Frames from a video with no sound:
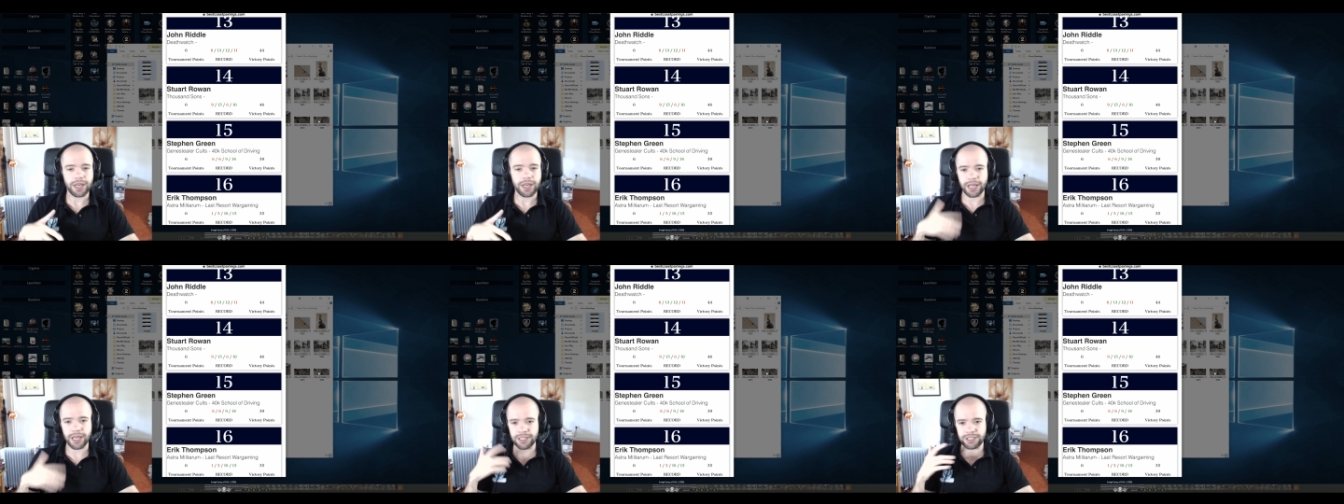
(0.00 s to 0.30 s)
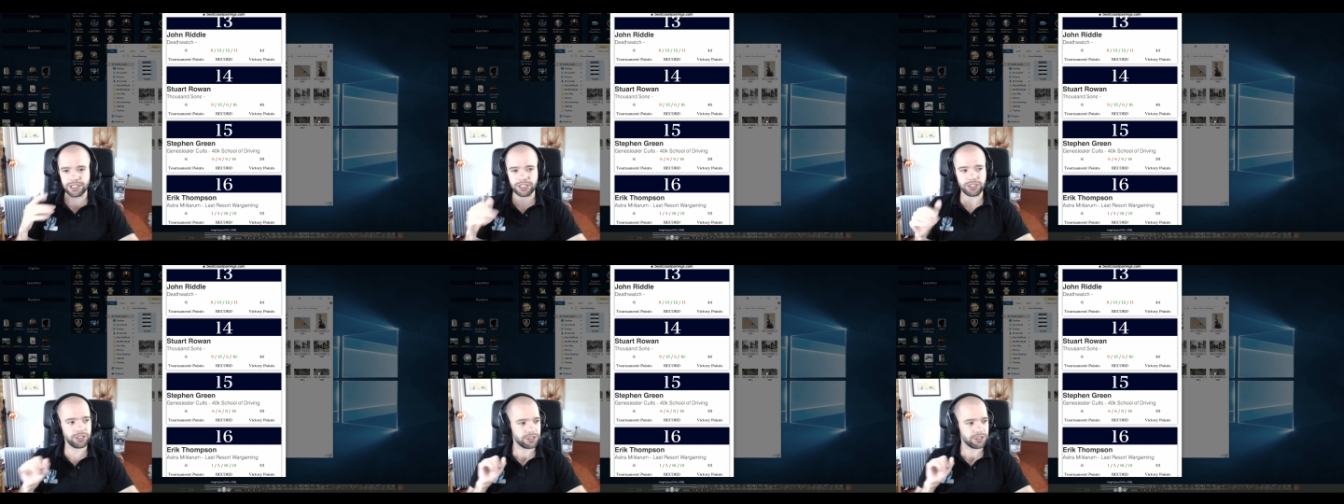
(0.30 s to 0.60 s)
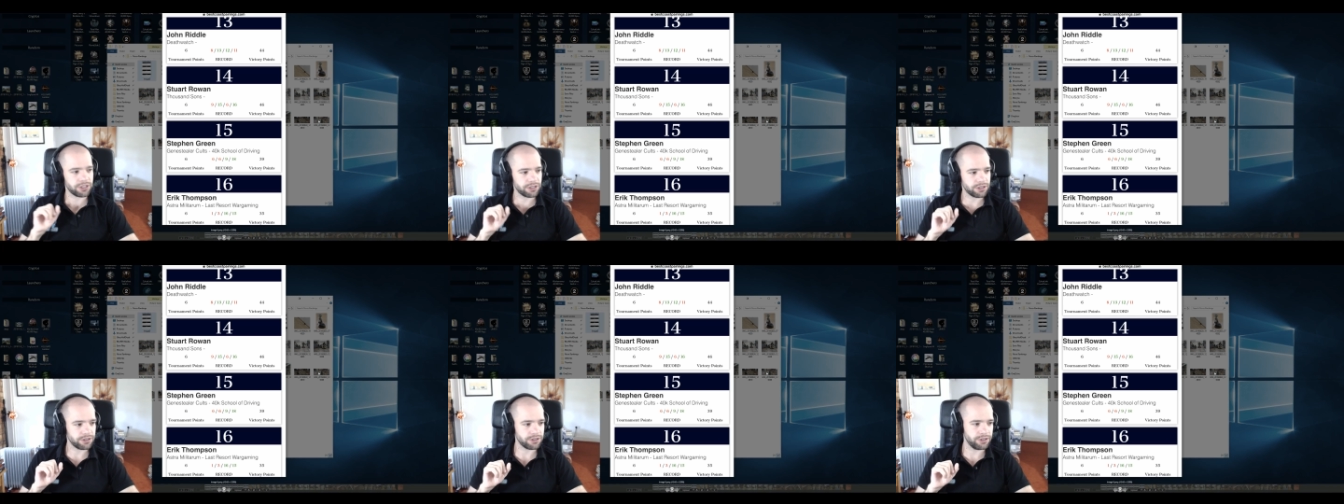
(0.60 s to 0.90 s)
Is it
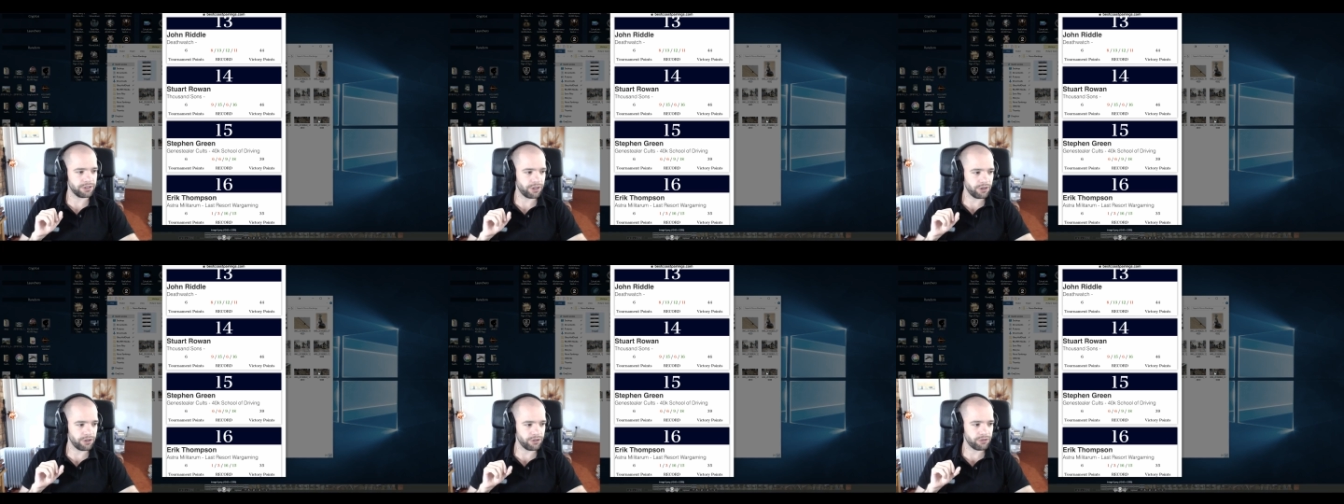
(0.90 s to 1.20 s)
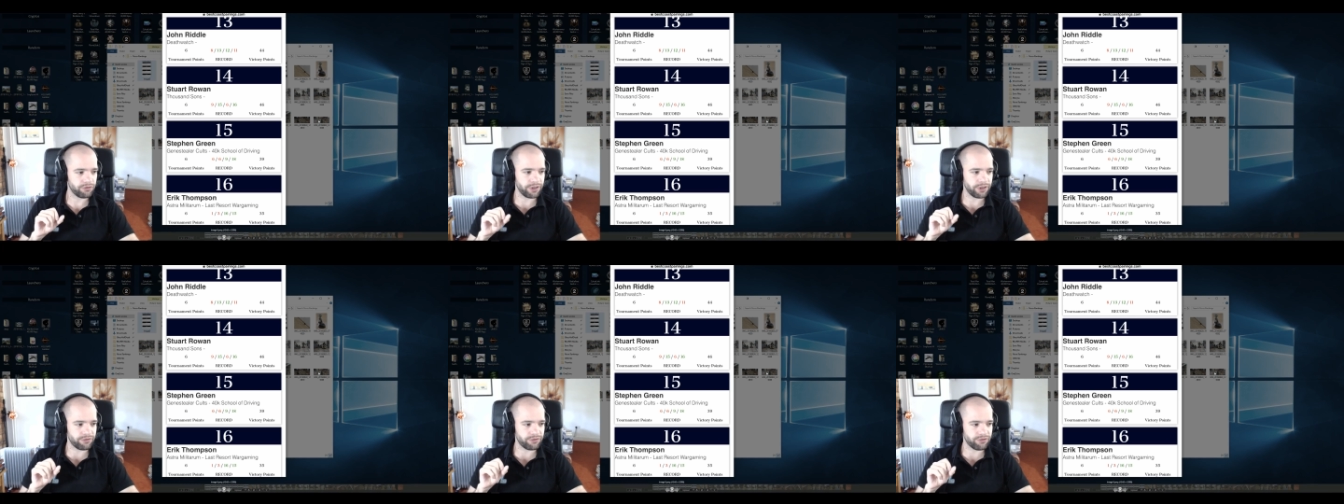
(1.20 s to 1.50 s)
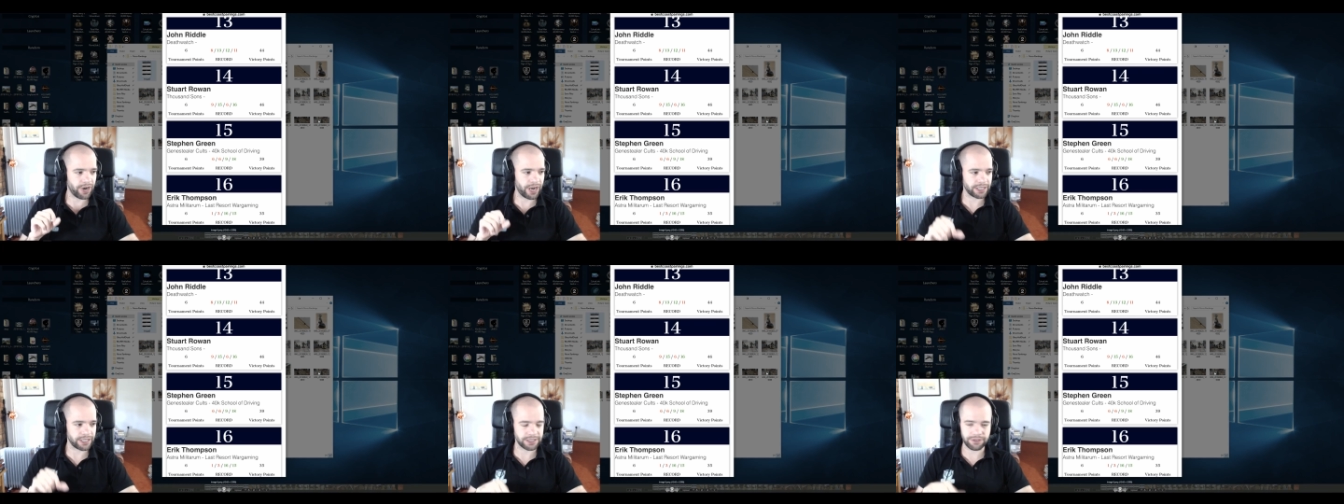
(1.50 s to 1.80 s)
just, you know, three
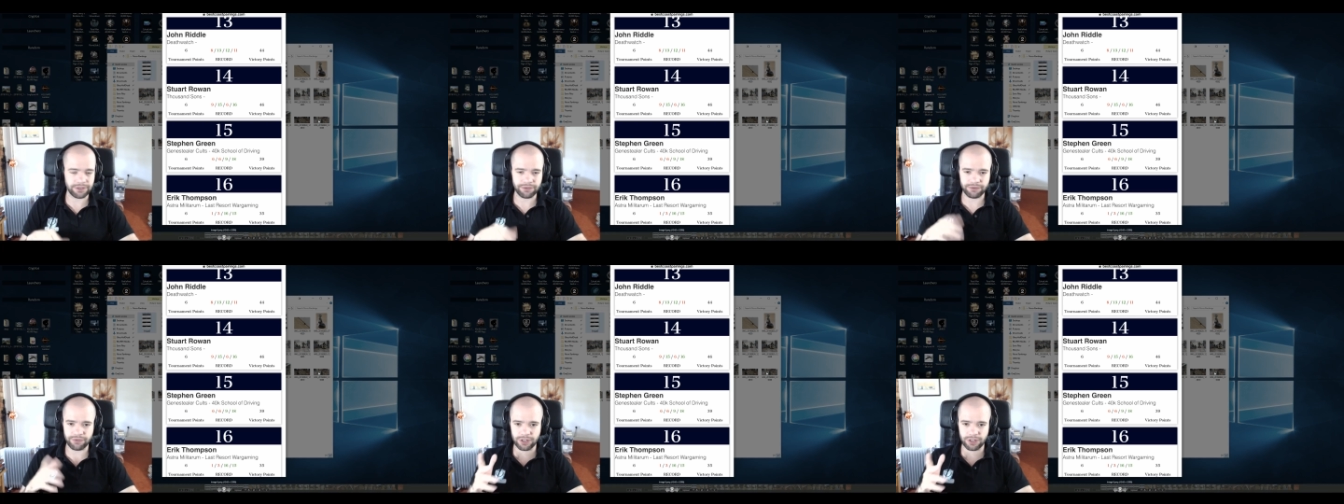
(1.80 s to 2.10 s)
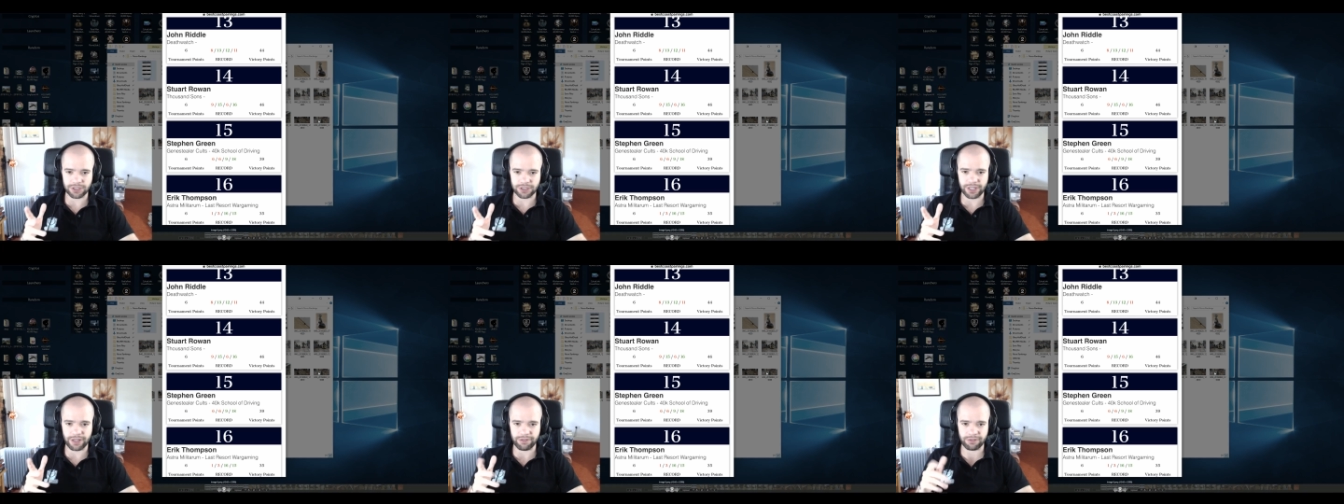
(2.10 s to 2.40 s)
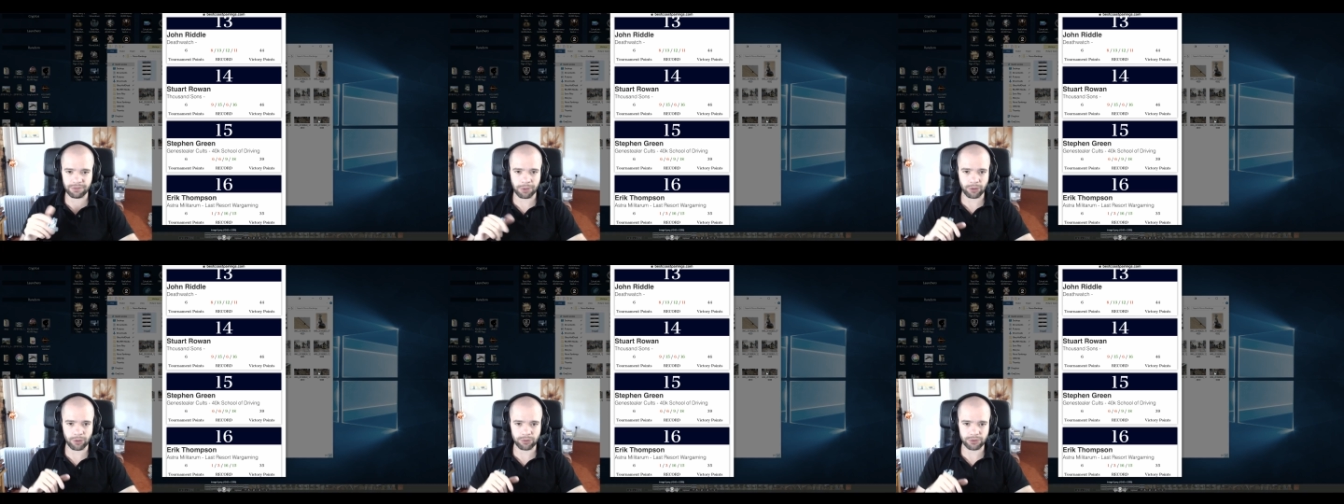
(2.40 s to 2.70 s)
frags and Infernus Heavy
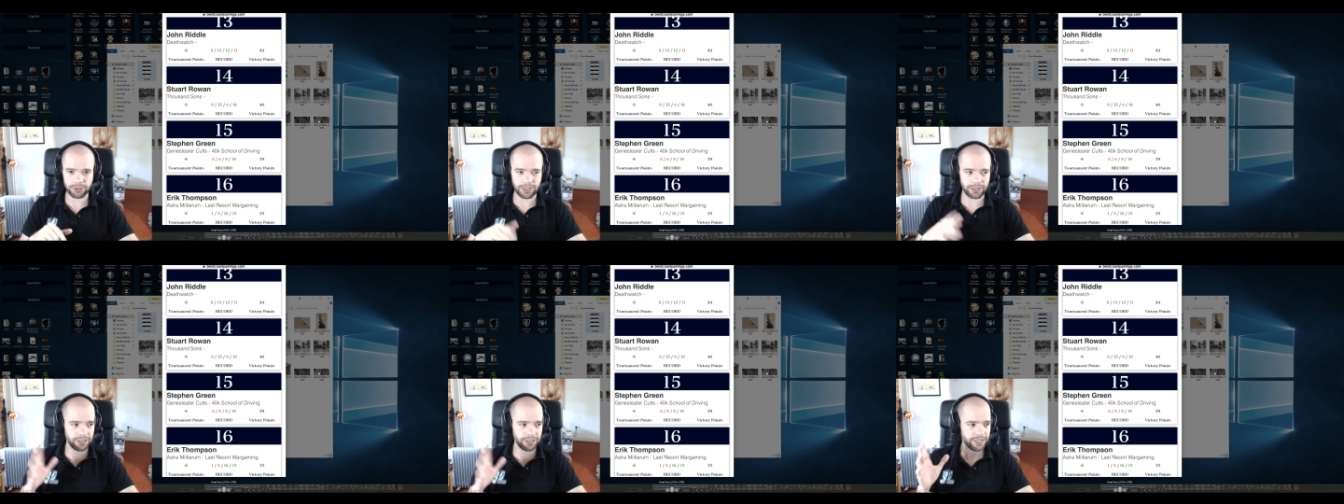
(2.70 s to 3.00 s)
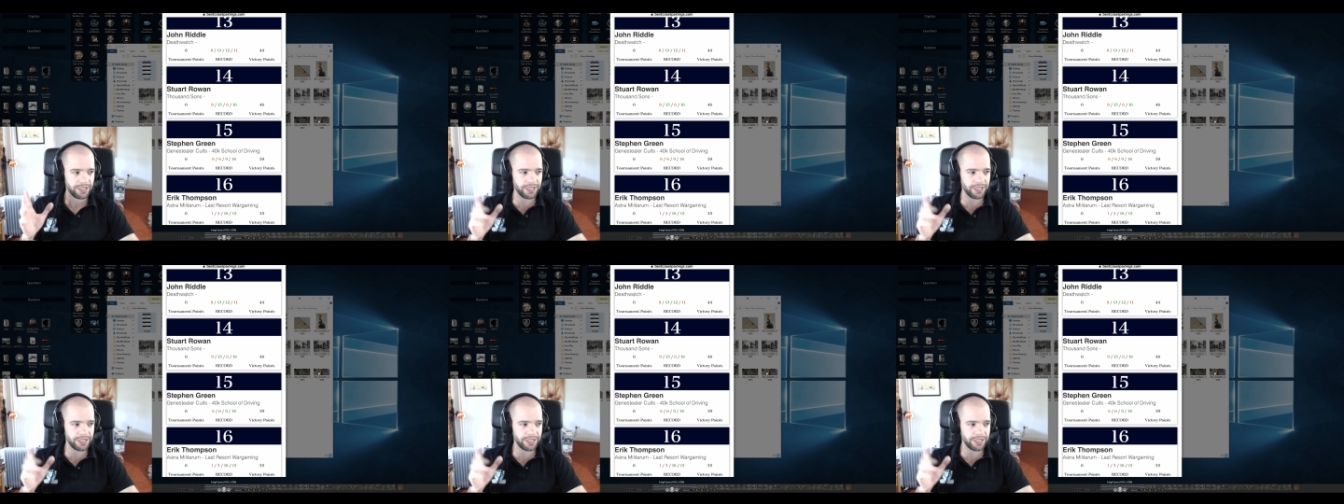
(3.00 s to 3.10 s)
Bolter,